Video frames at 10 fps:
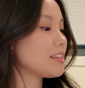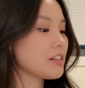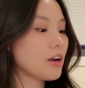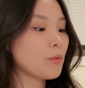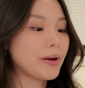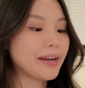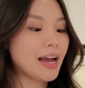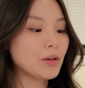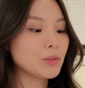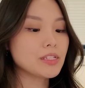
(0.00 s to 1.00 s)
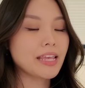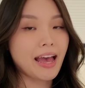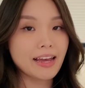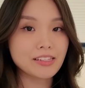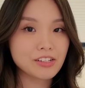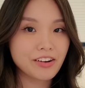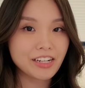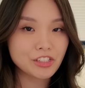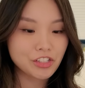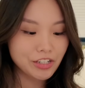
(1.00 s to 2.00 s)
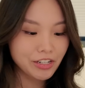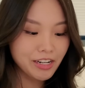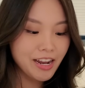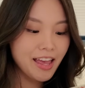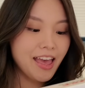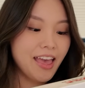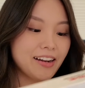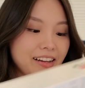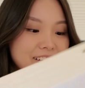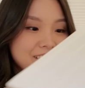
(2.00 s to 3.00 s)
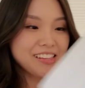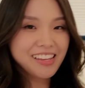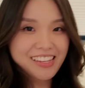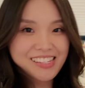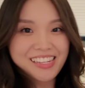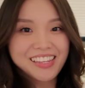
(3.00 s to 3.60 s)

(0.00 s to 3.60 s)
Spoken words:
is their warehouse cat scratcher, and I just think it's the